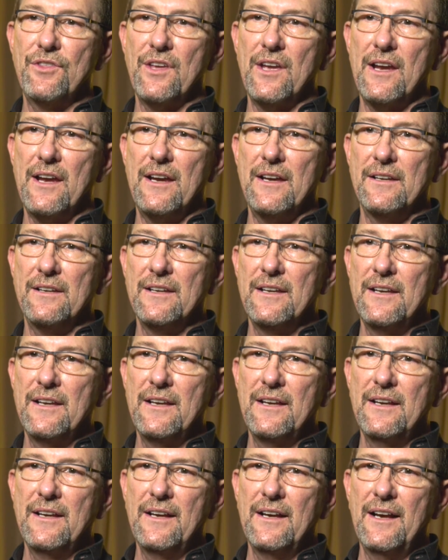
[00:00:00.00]
that
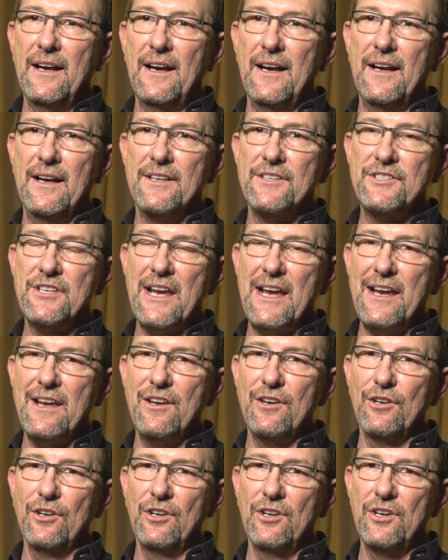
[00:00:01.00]

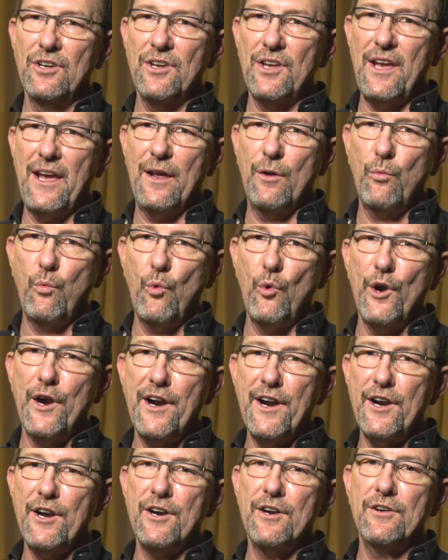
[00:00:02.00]
take a look at
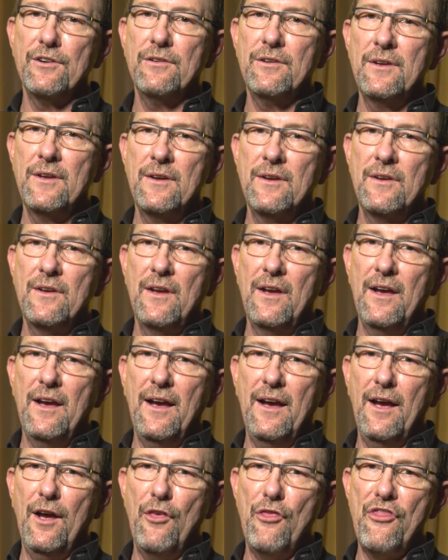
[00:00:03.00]
where
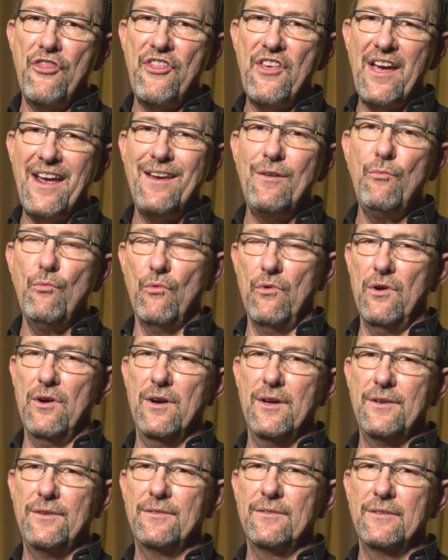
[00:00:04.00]
they
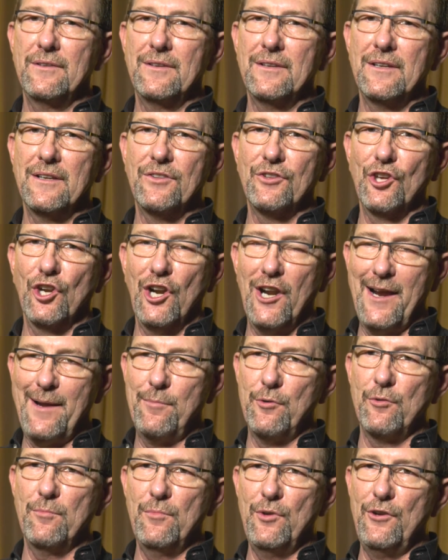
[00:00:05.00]
want the
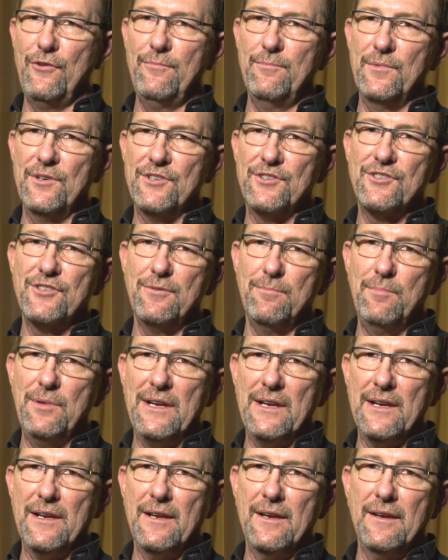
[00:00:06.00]
labor movement to
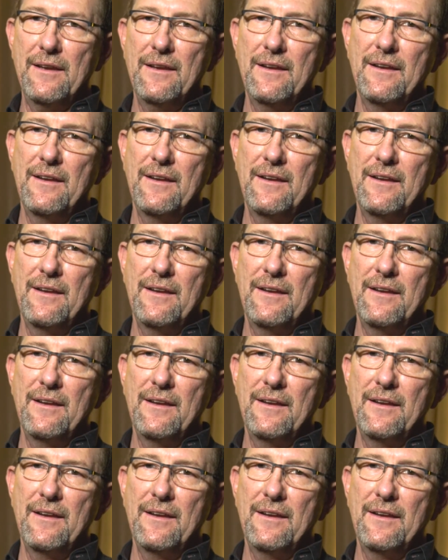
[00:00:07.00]
be